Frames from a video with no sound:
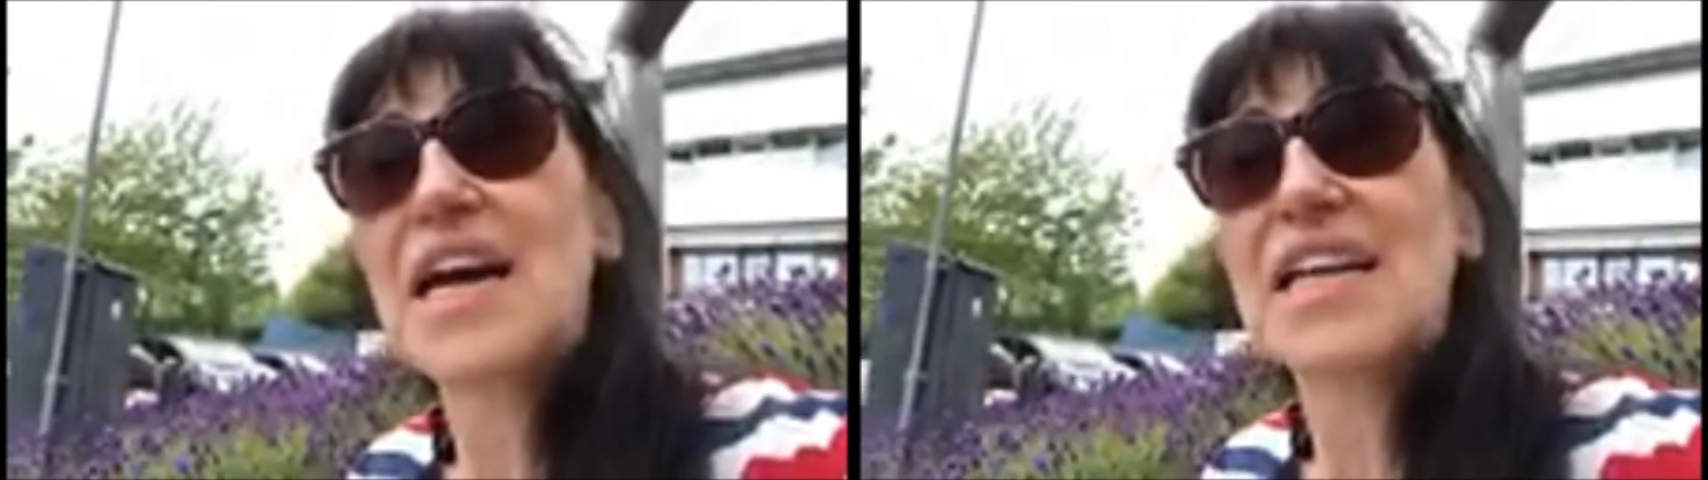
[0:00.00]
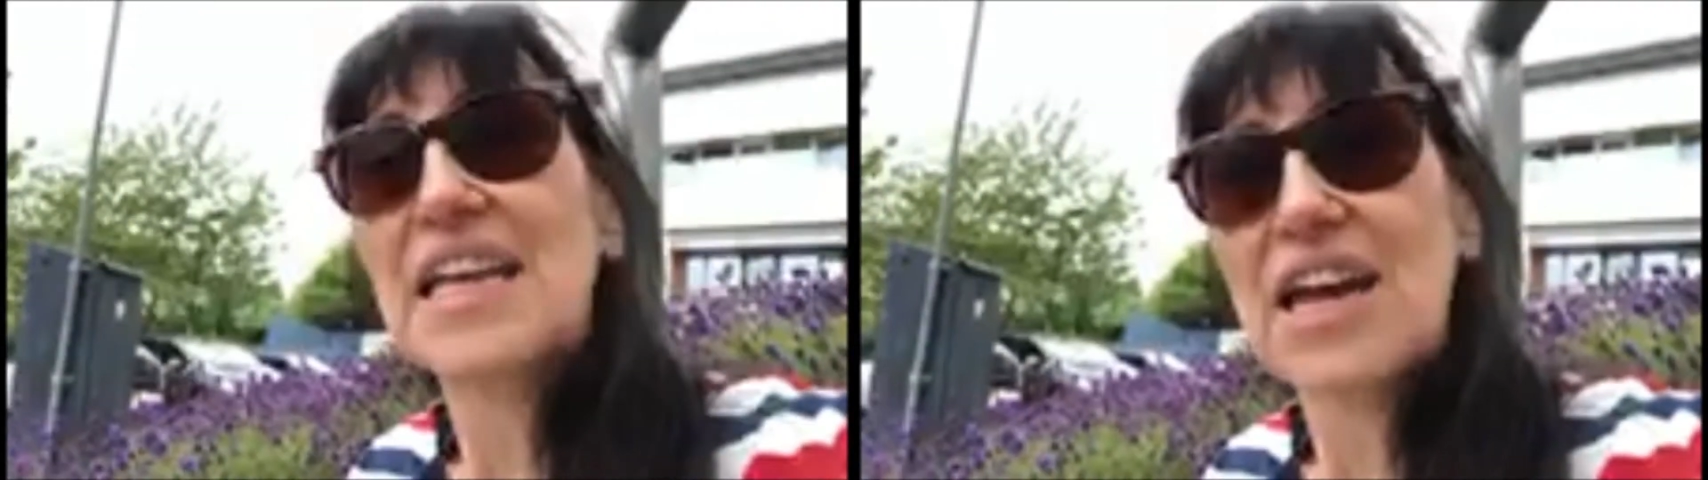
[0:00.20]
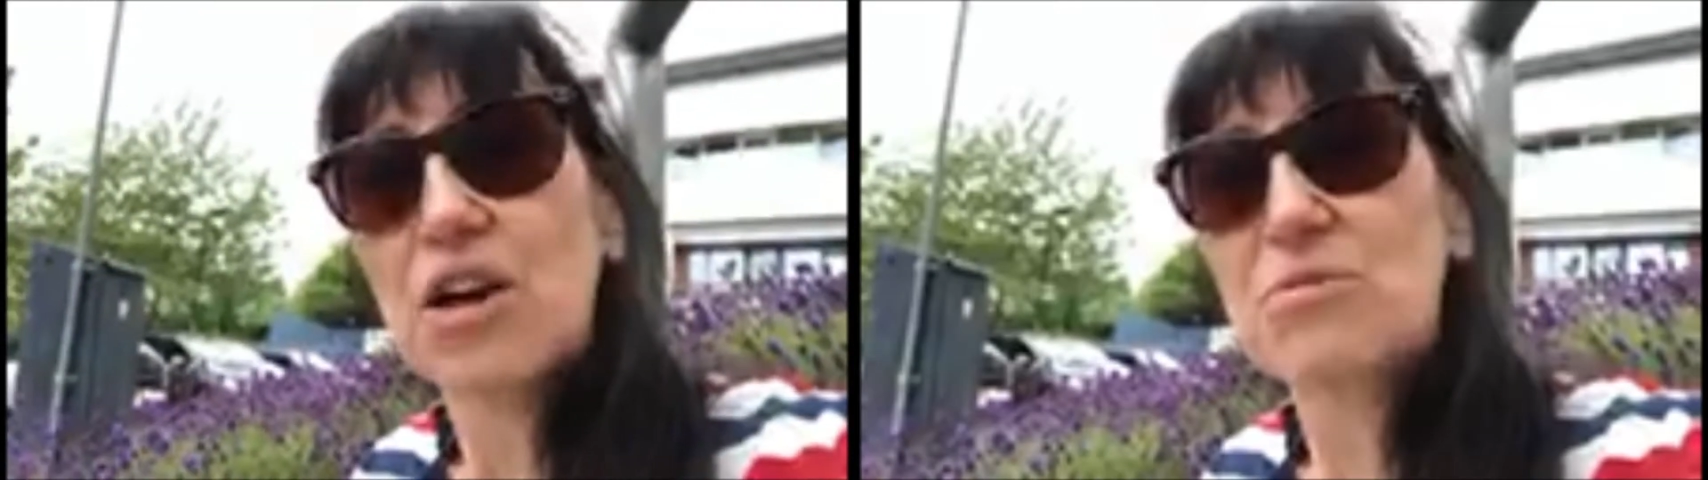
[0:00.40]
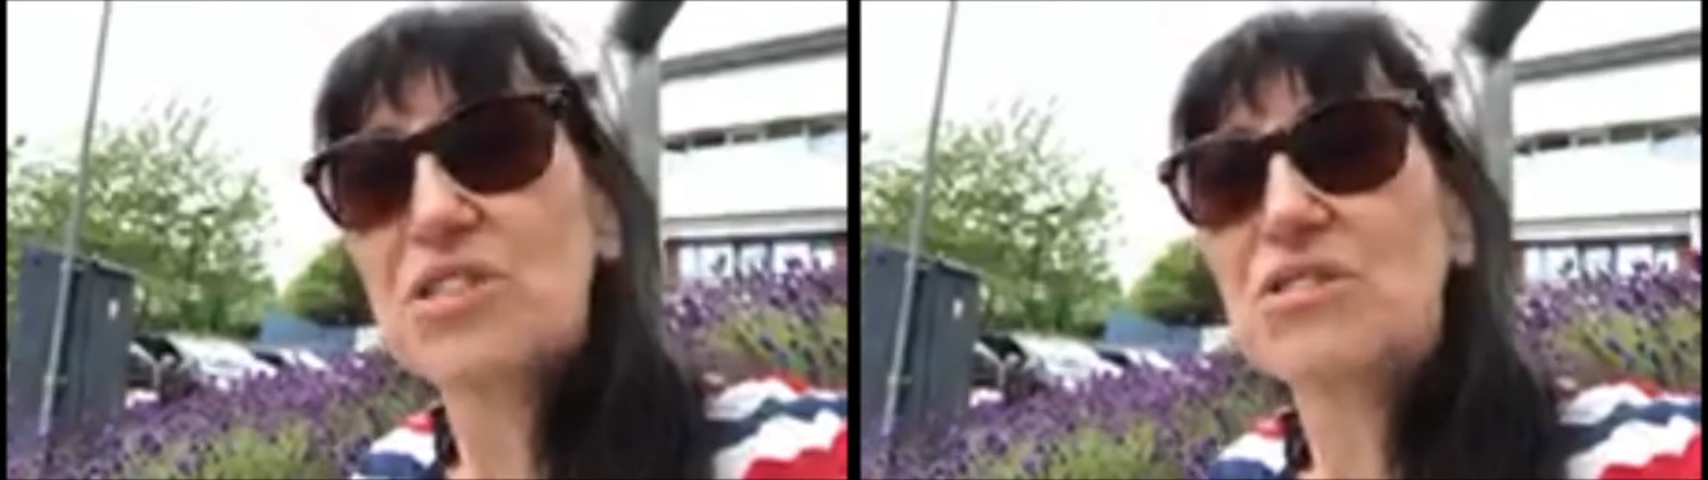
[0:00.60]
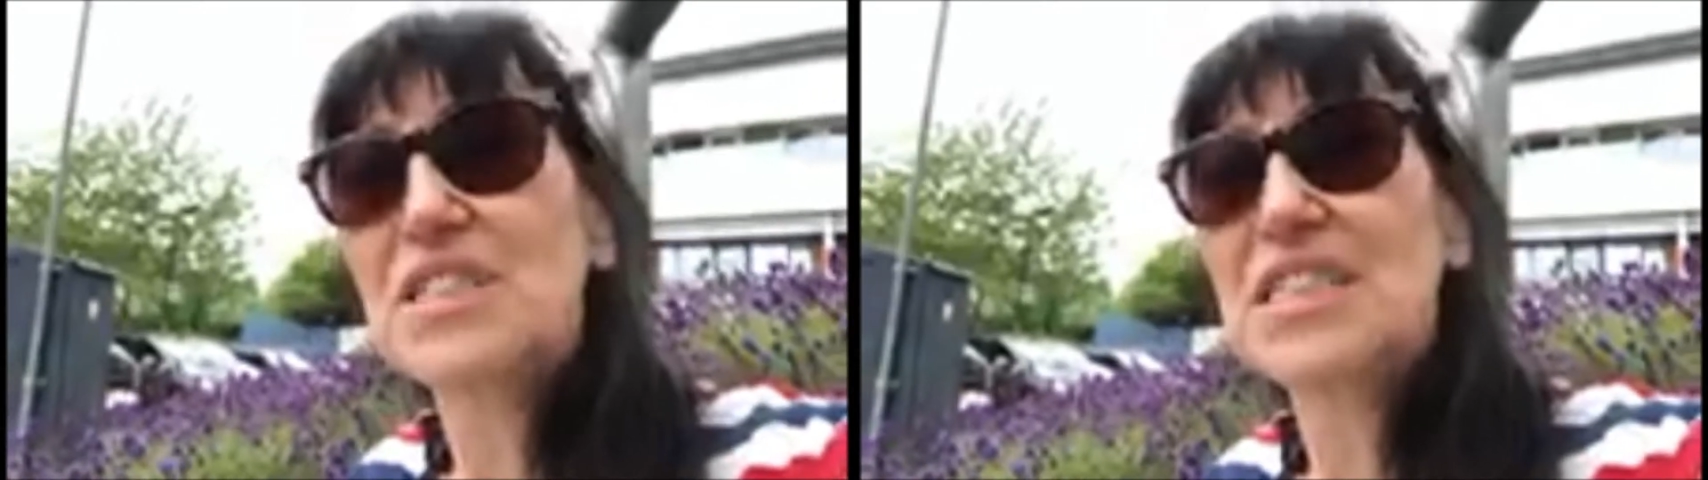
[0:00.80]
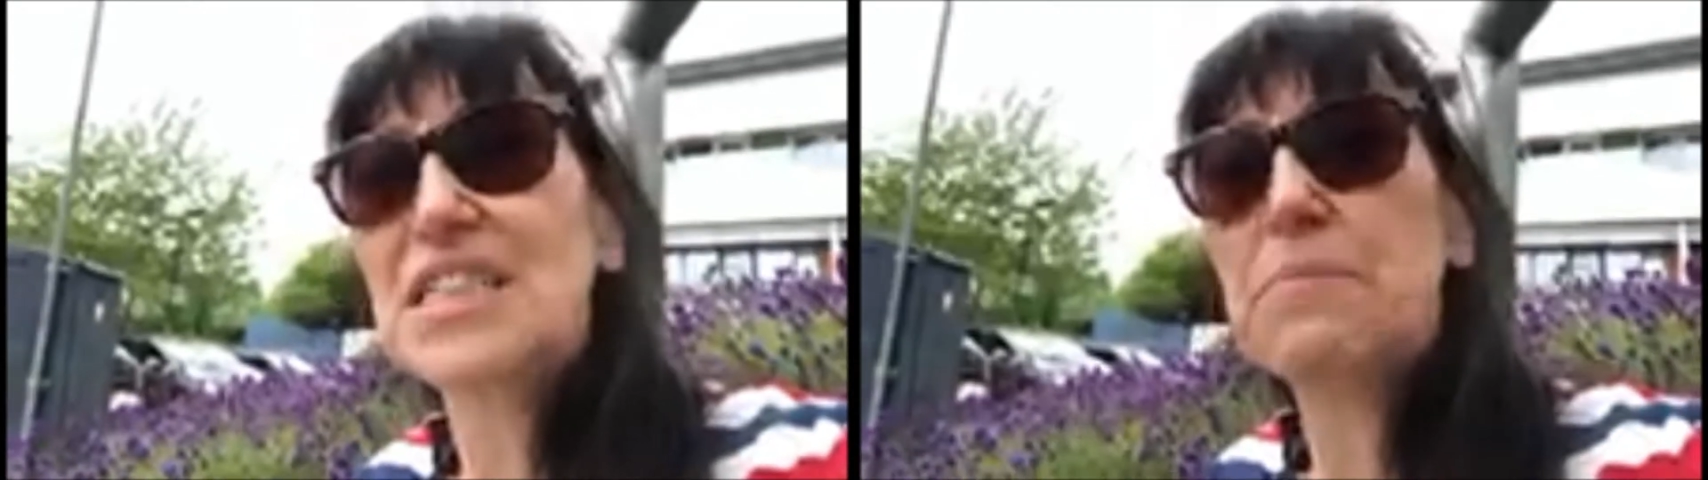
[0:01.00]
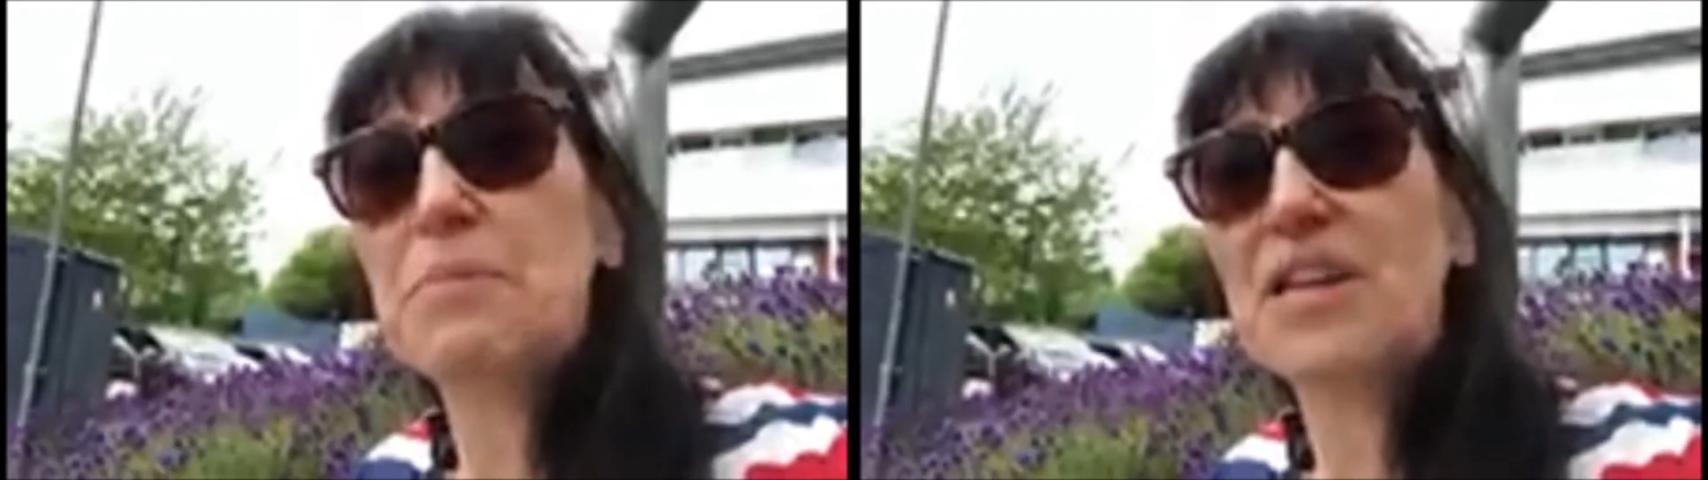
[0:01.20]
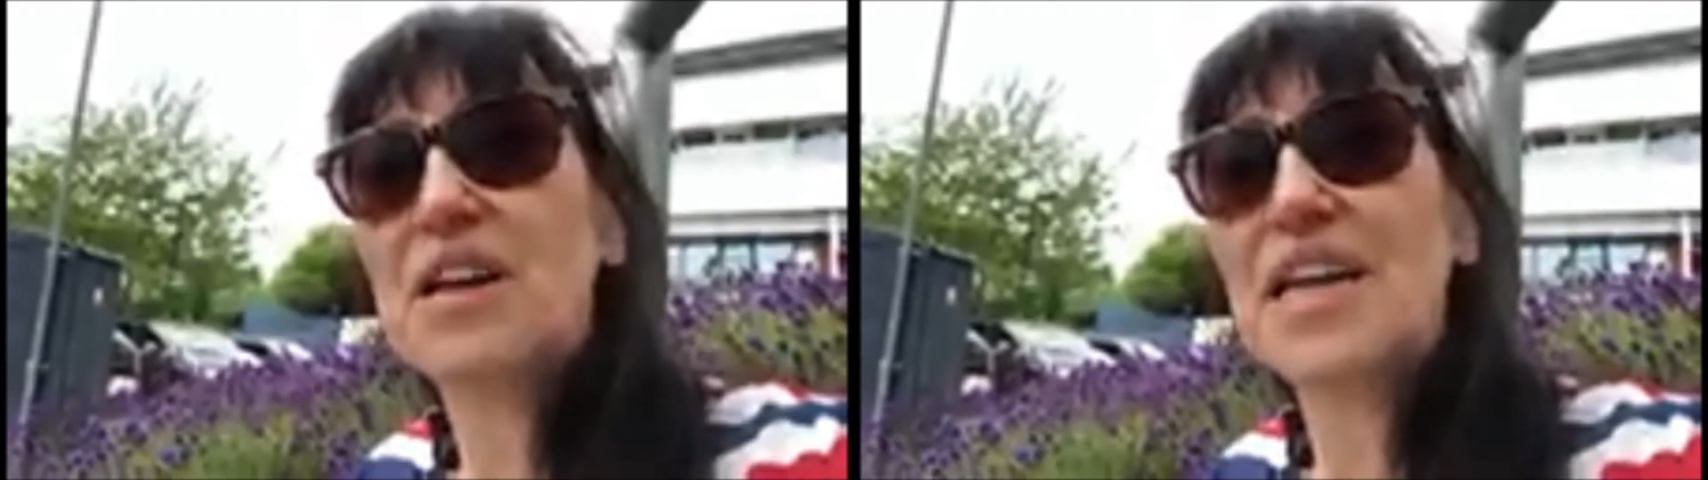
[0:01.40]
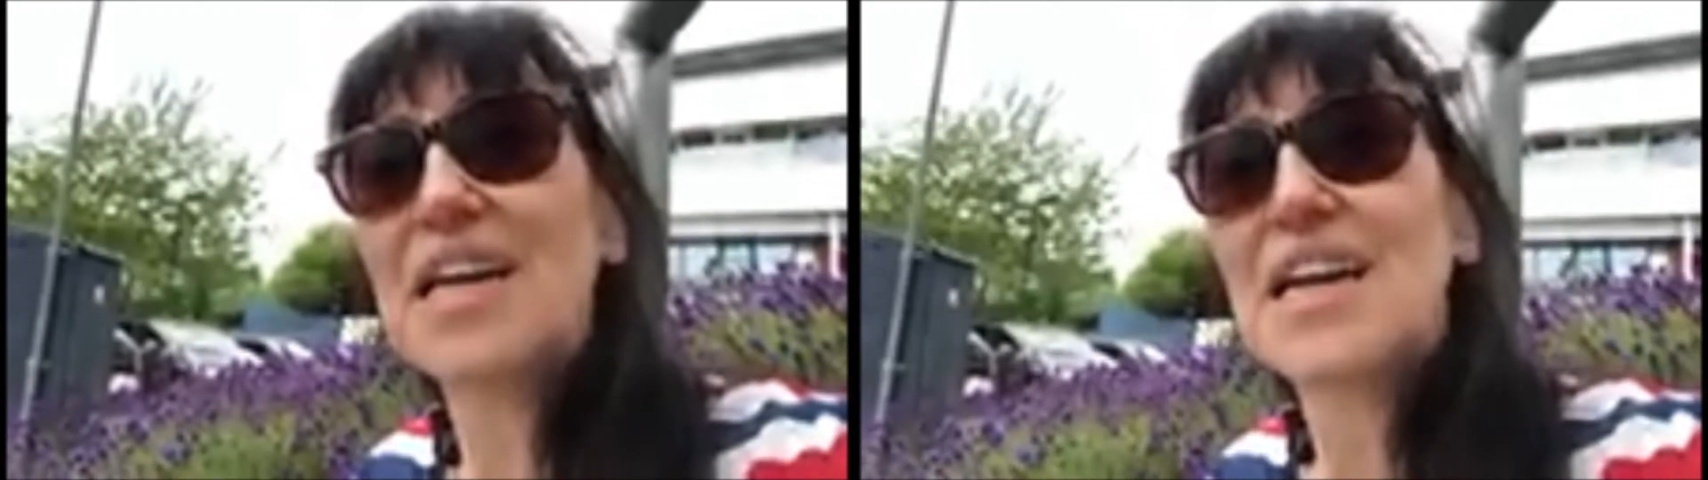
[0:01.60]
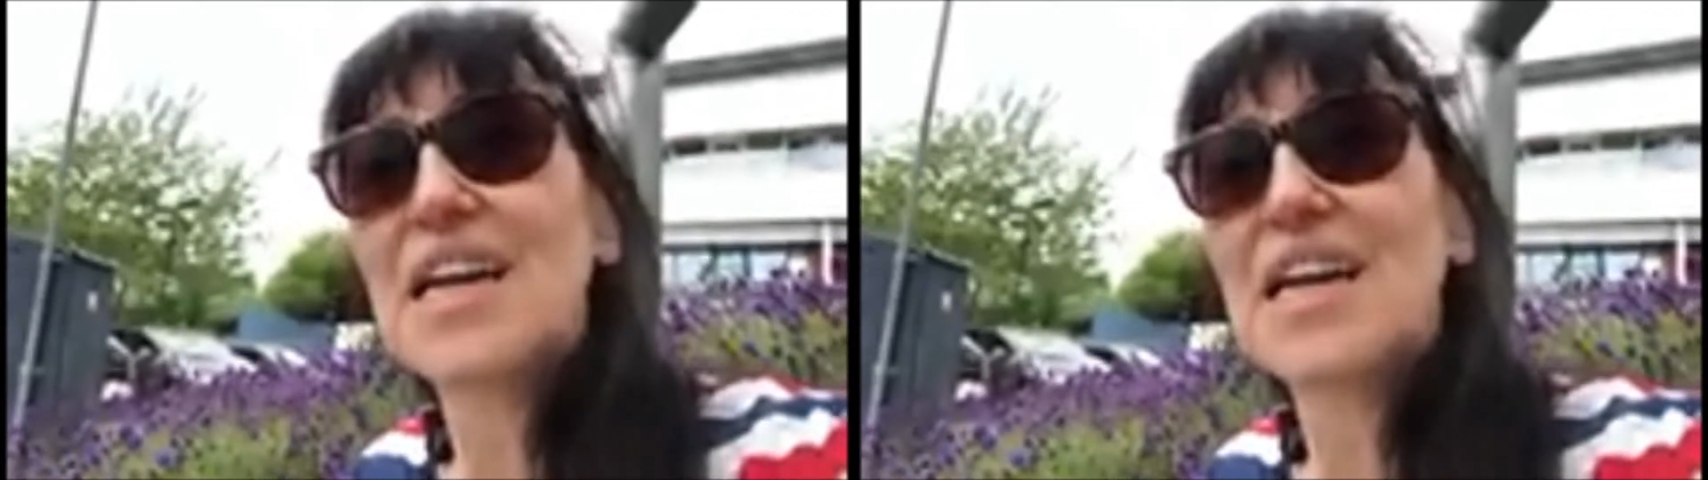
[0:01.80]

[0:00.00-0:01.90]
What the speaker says: and it helps you to sleep at night.